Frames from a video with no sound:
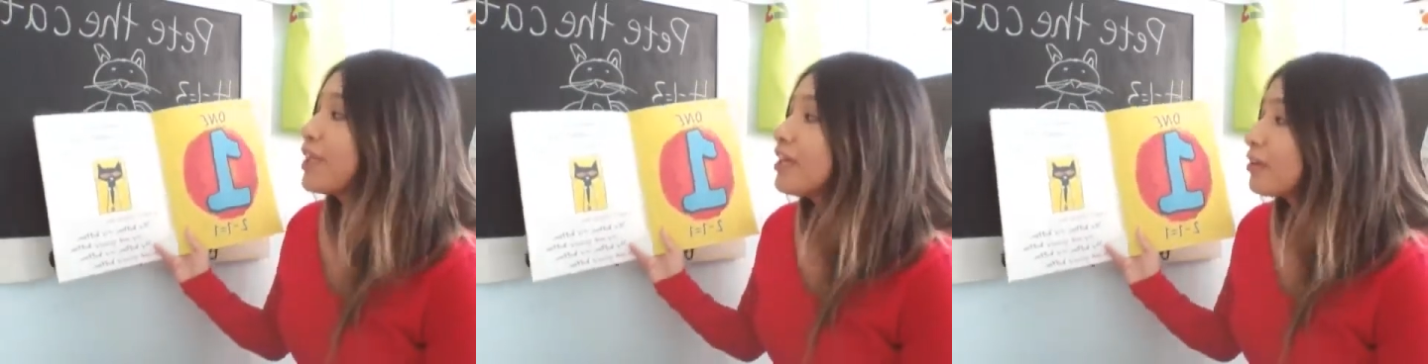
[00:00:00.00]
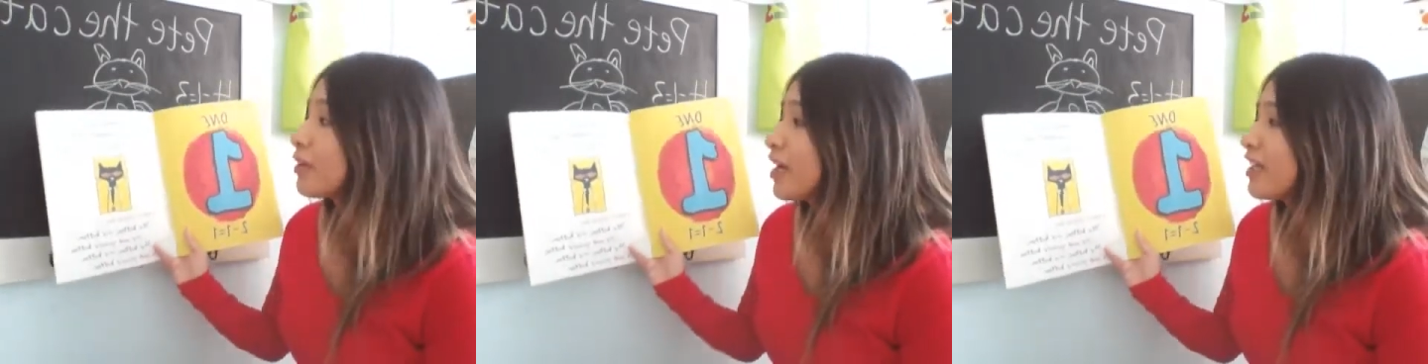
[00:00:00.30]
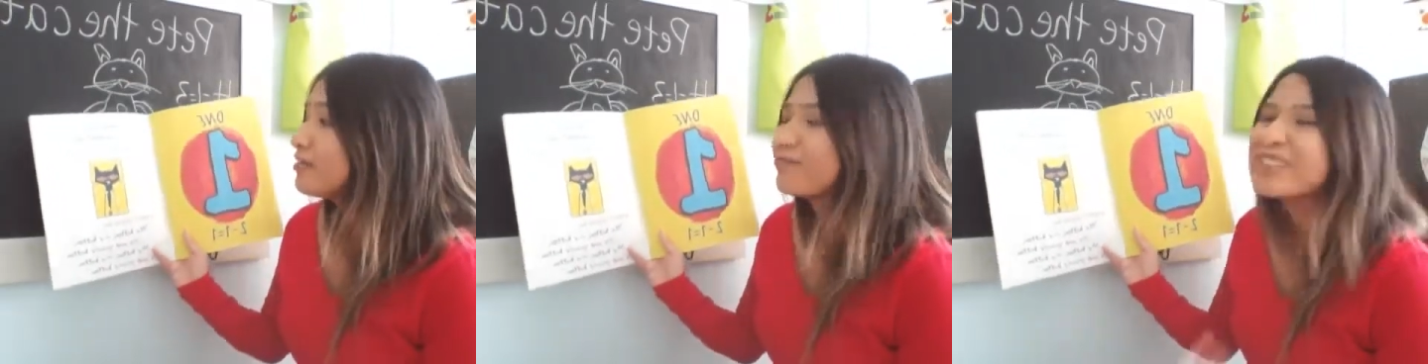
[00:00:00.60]
Pete
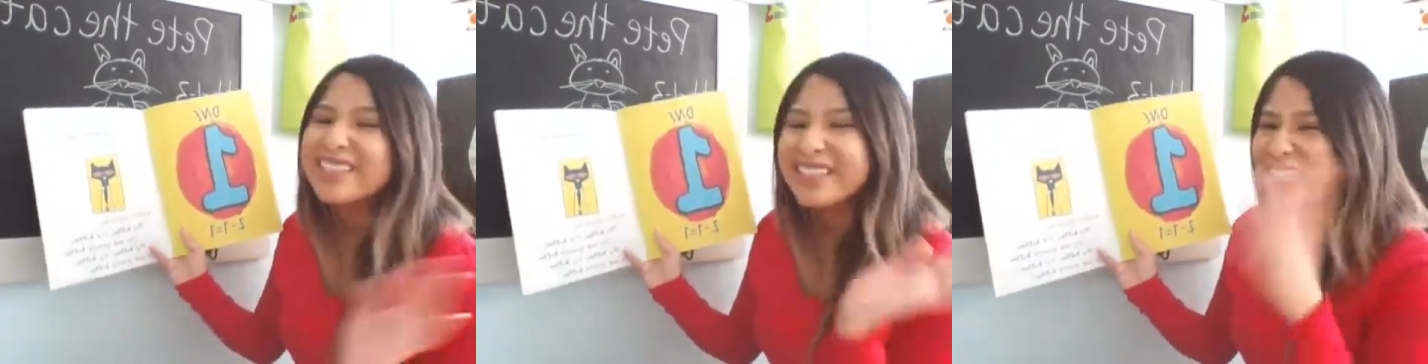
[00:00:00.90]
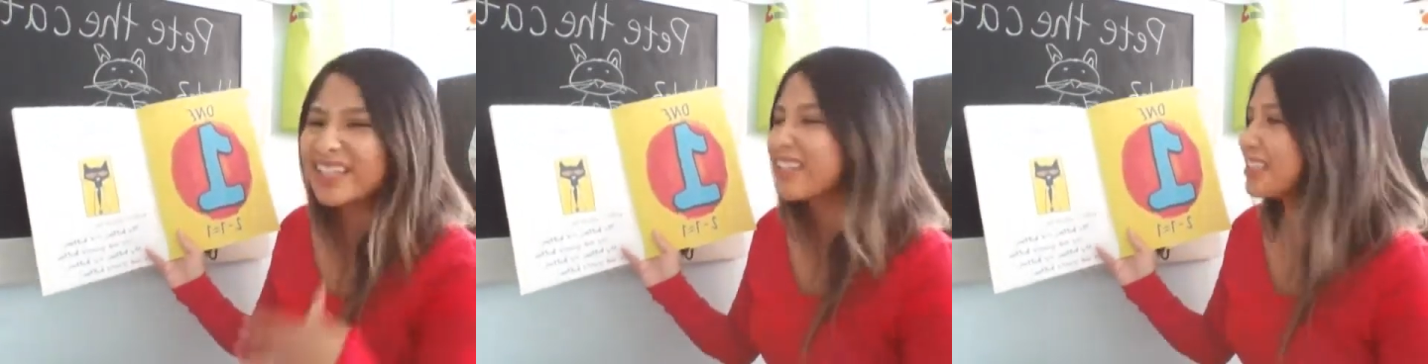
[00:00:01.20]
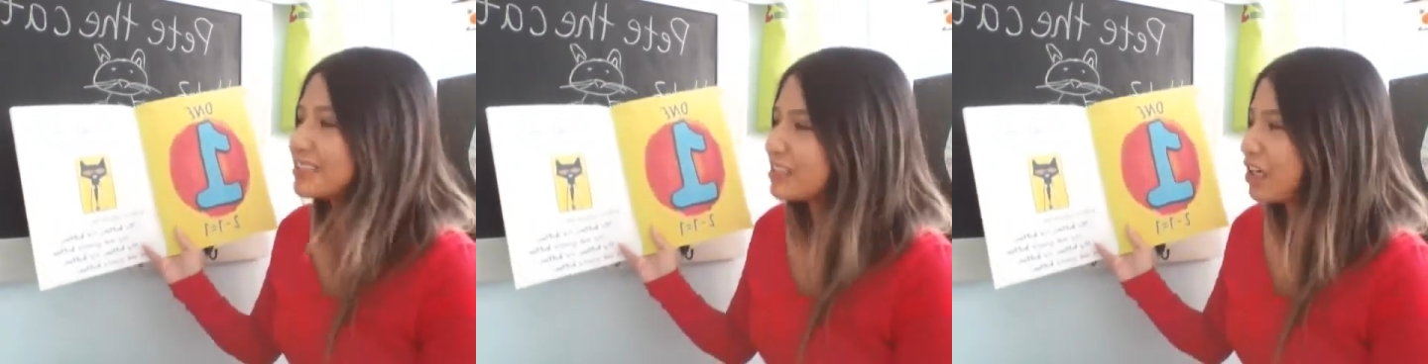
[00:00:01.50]
cry?
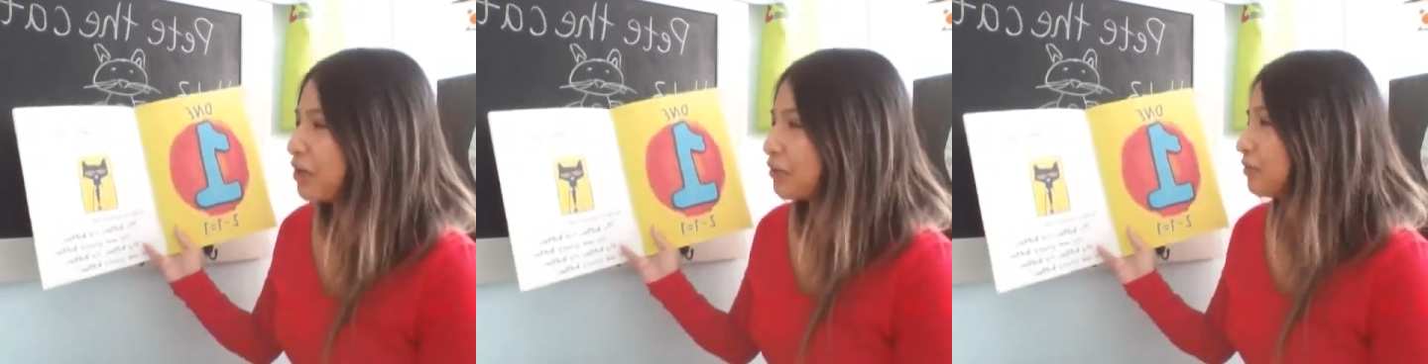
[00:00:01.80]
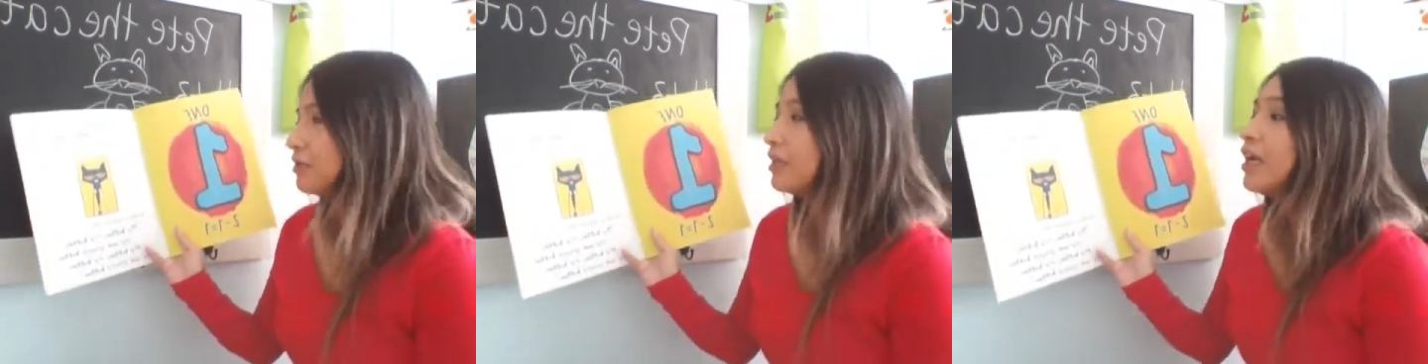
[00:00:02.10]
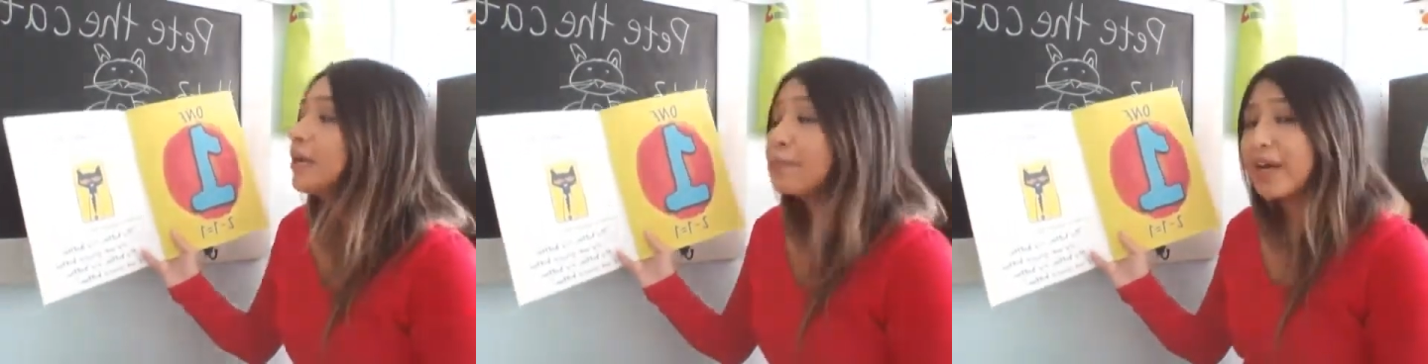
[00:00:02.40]
Goodness, no.
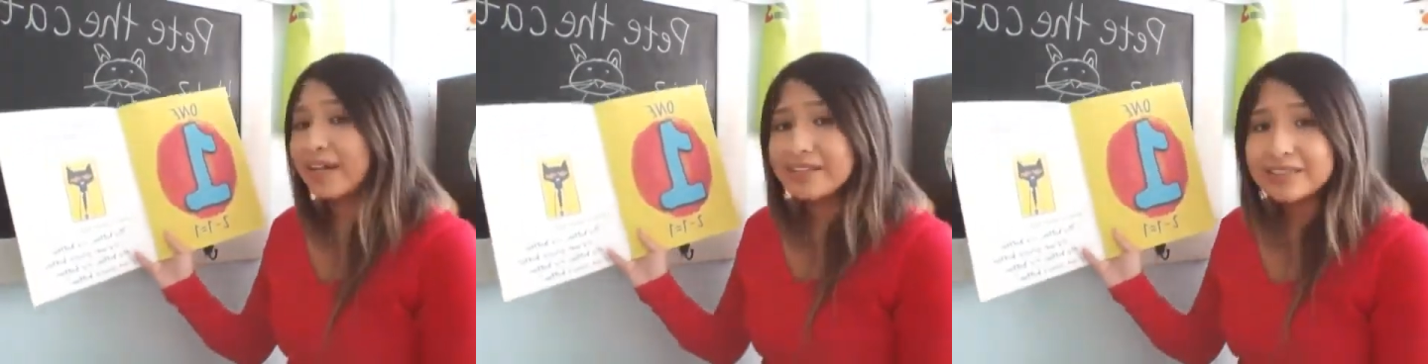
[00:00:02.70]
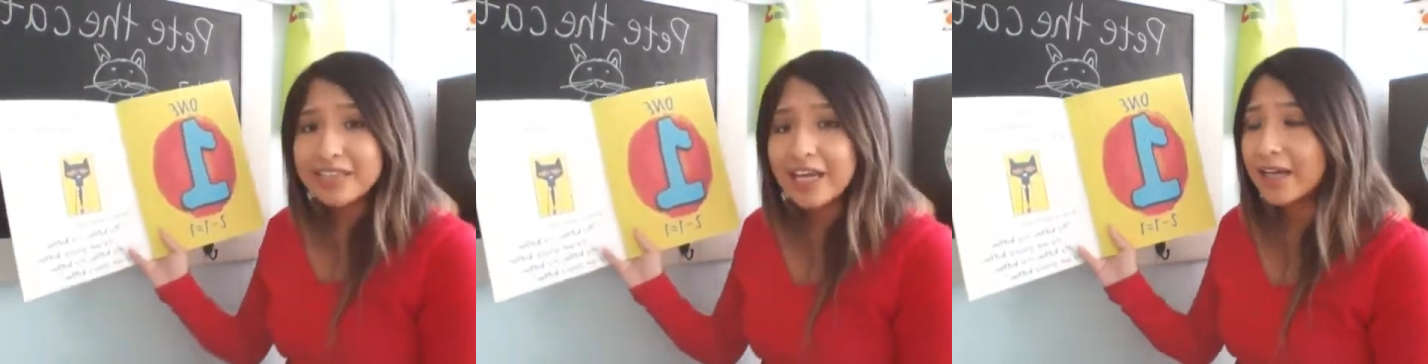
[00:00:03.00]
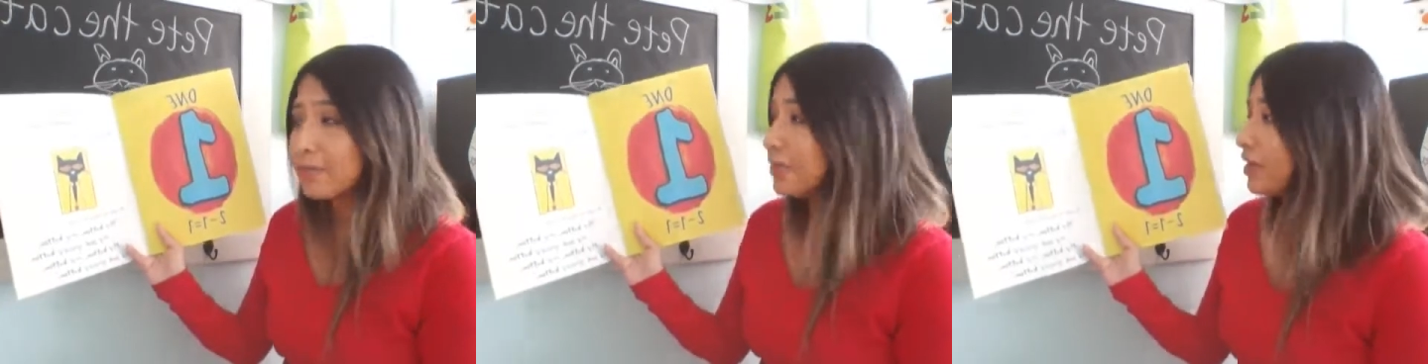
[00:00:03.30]
Buttons
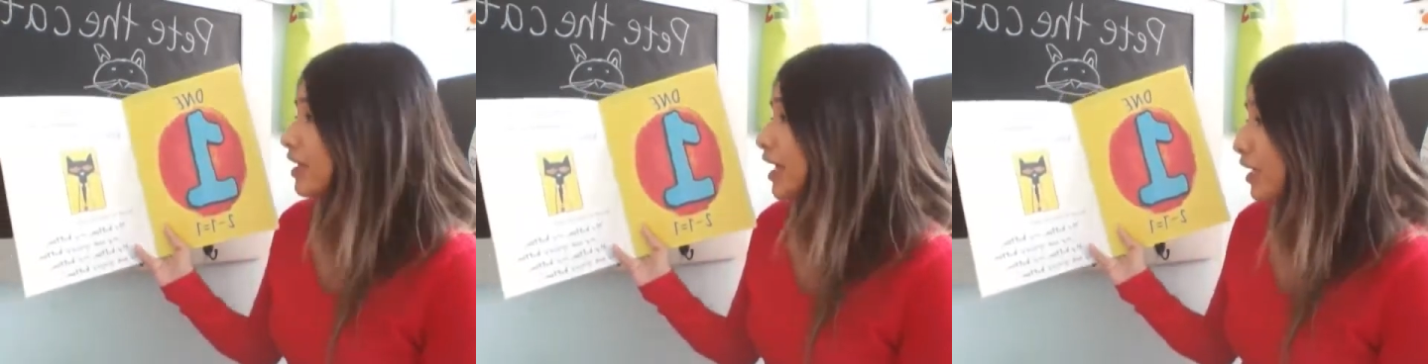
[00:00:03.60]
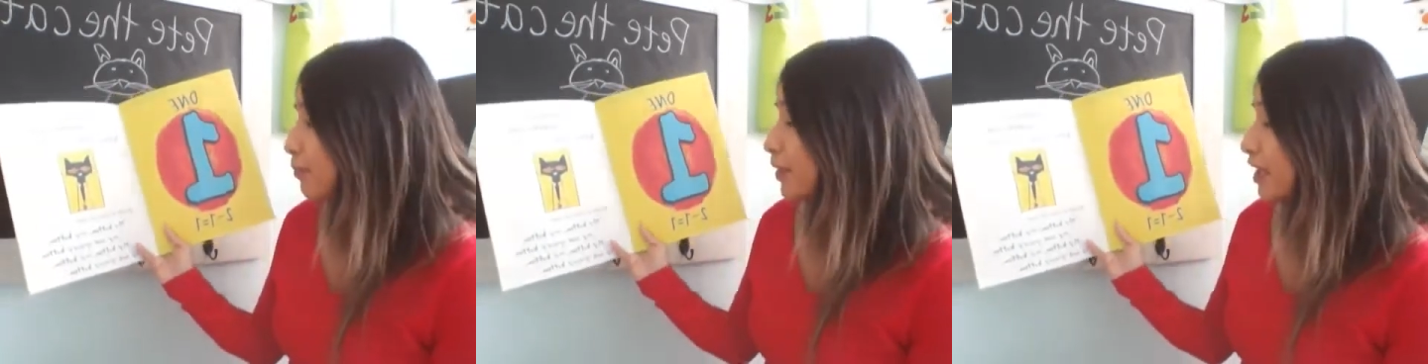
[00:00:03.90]
come and